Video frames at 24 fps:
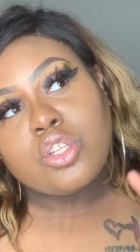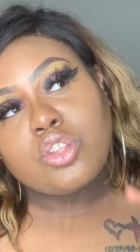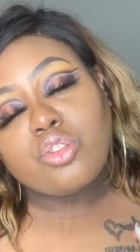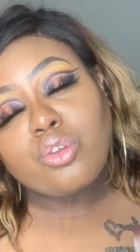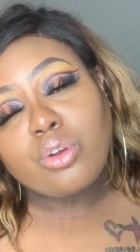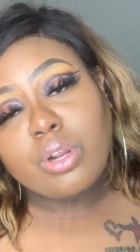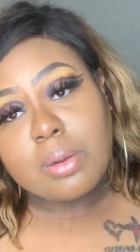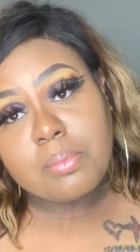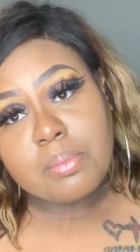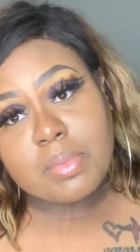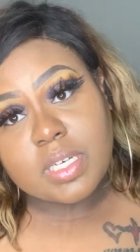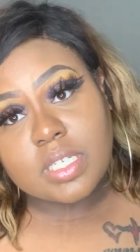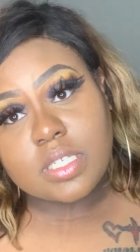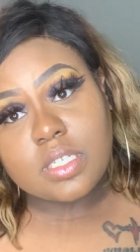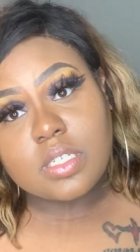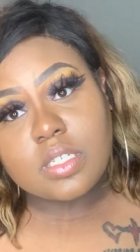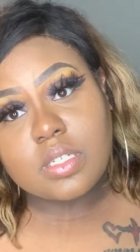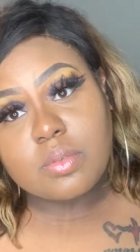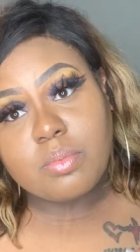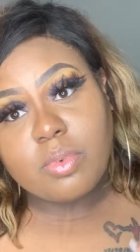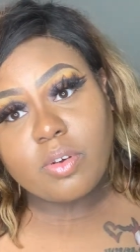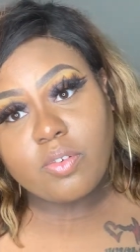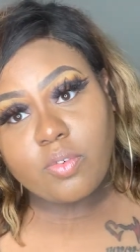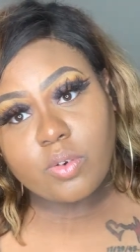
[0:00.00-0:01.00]
three
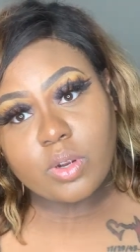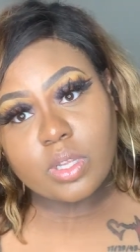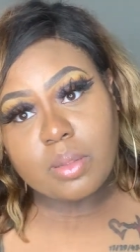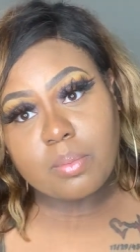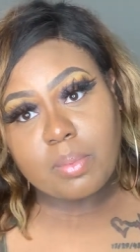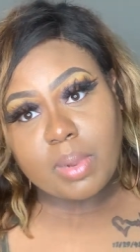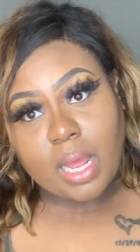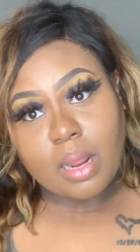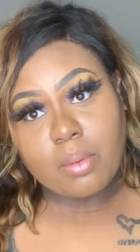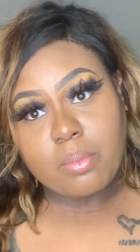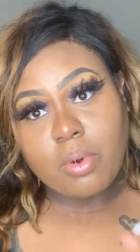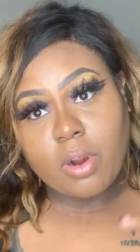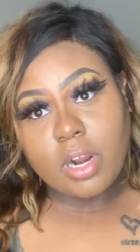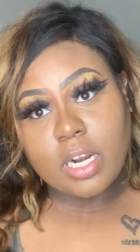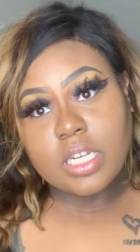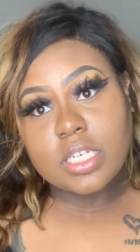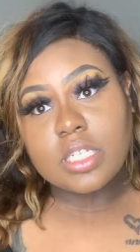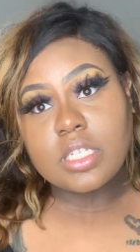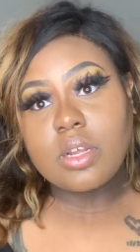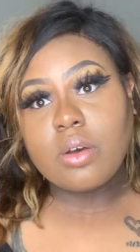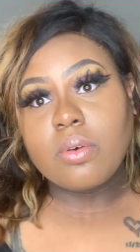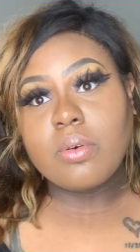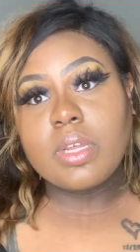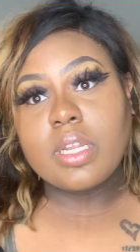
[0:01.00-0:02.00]
months before the Black party.
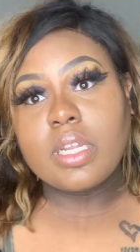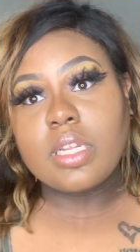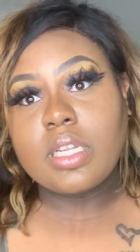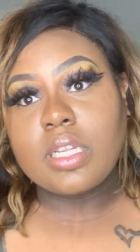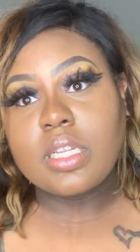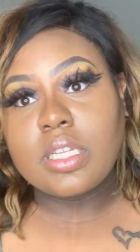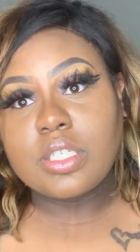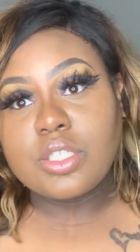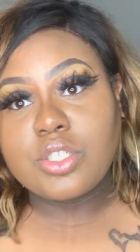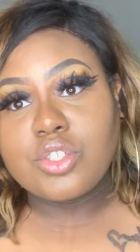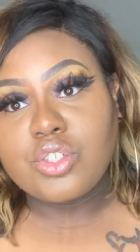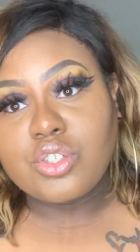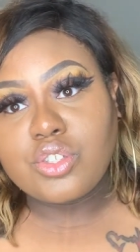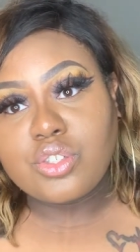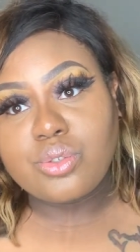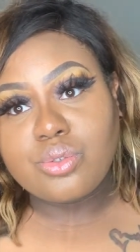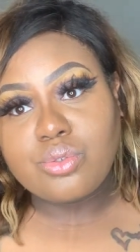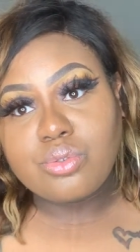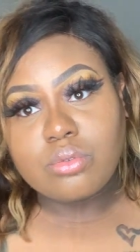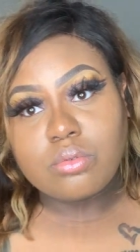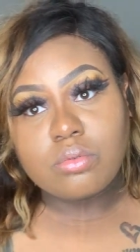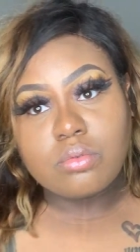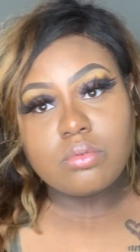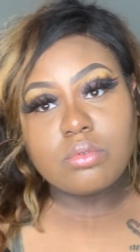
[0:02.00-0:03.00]
So it
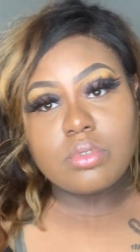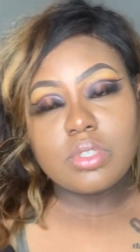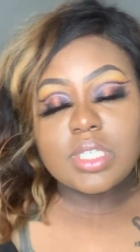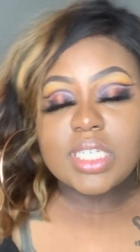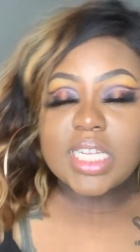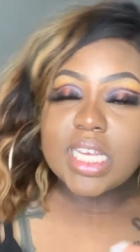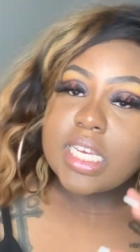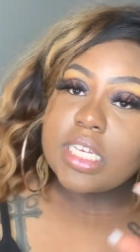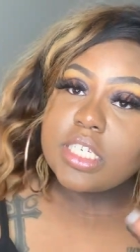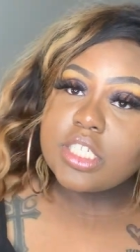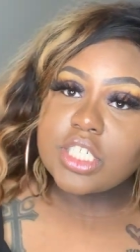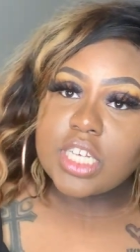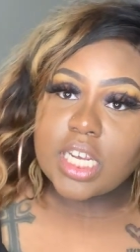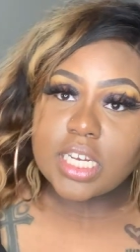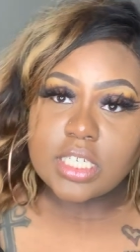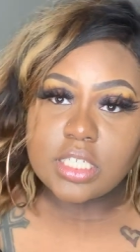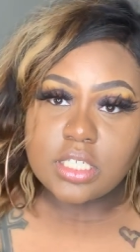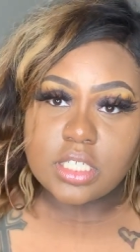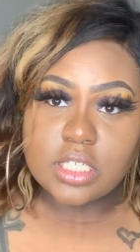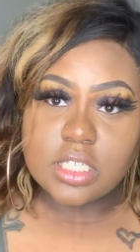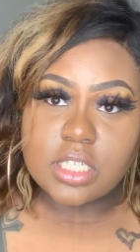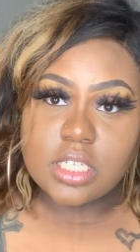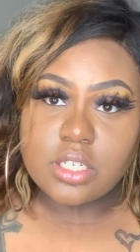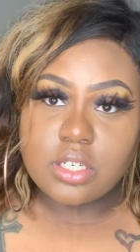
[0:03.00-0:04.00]
scene
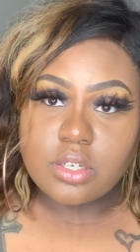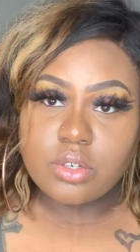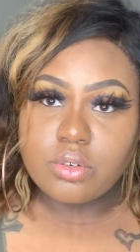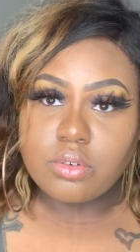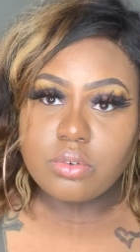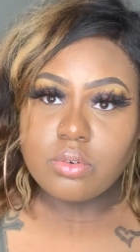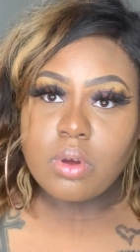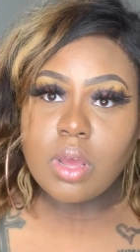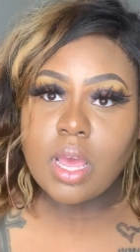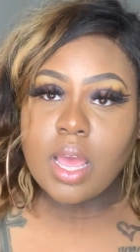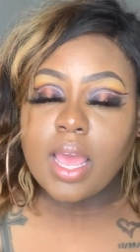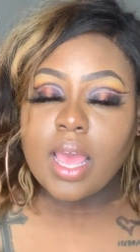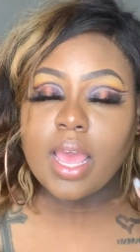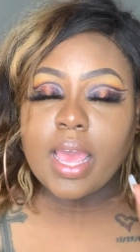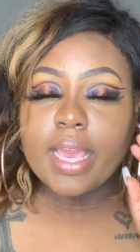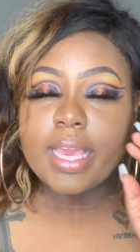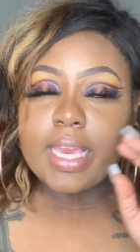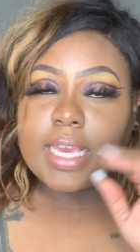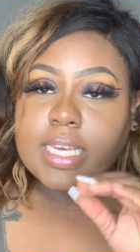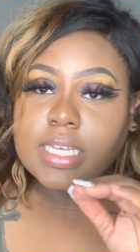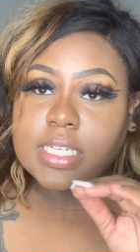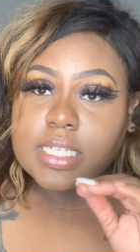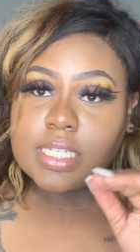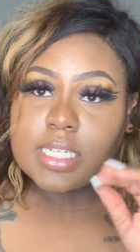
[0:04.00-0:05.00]
changes to
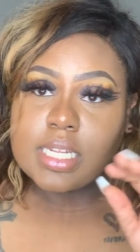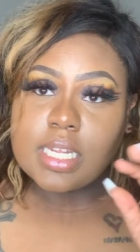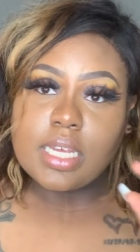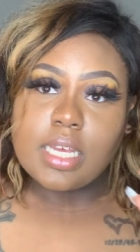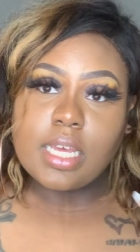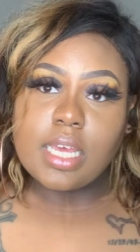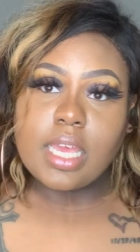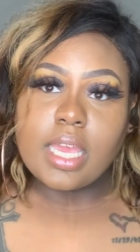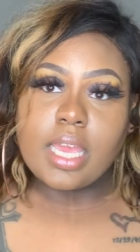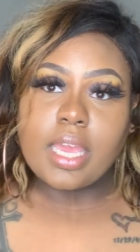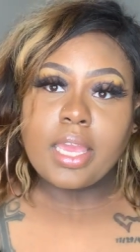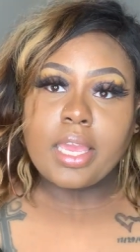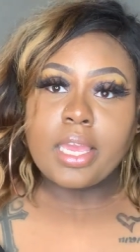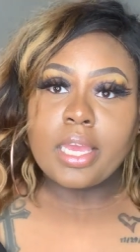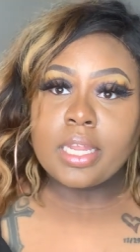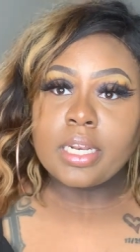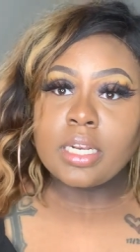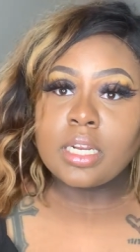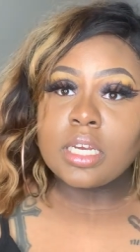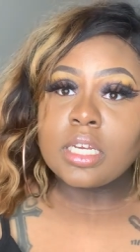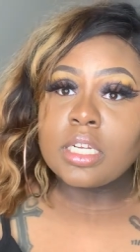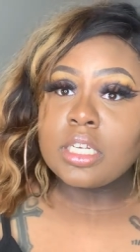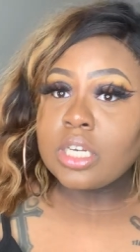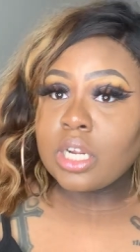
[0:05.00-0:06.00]
Issa
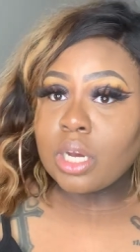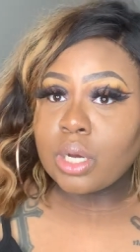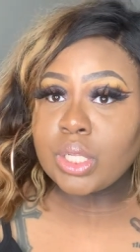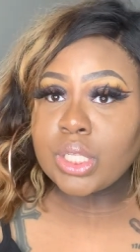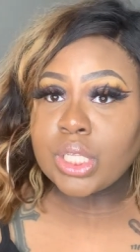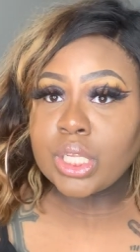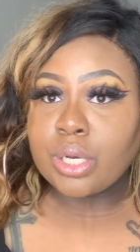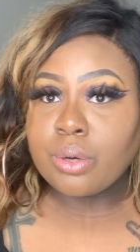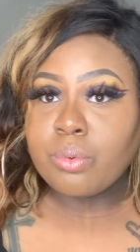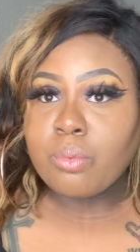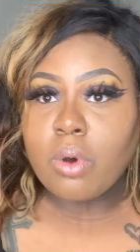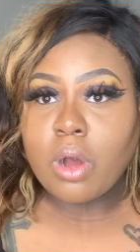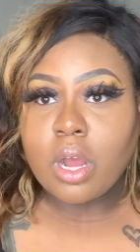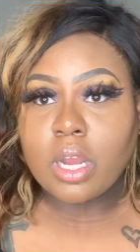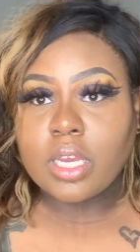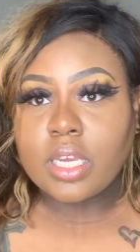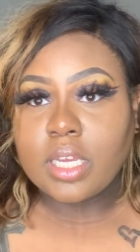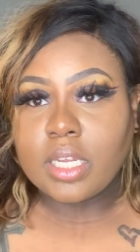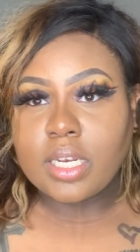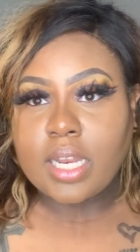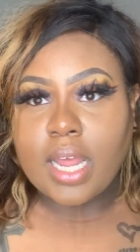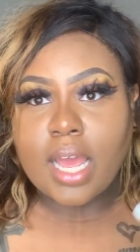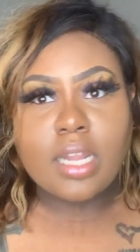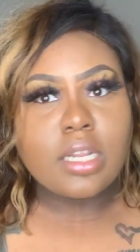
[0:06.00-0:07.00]
and Condola
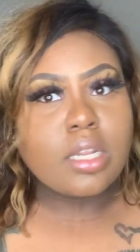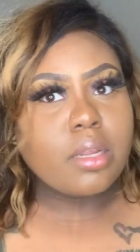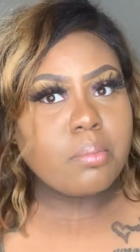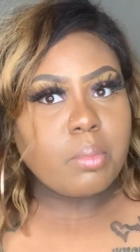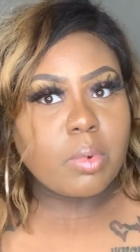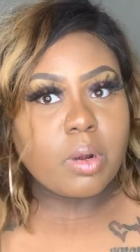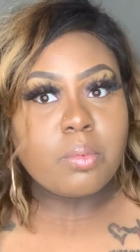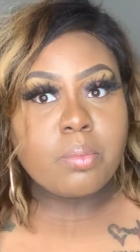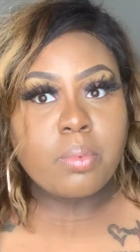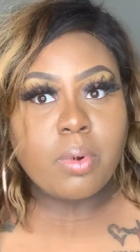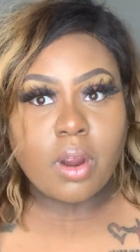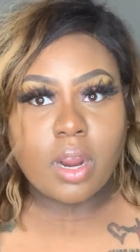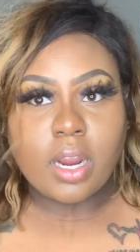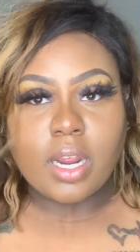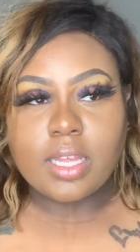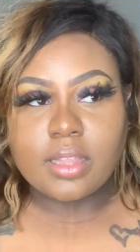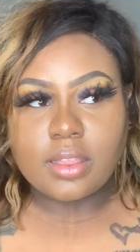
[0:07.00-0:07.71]
walking down Leimert Park.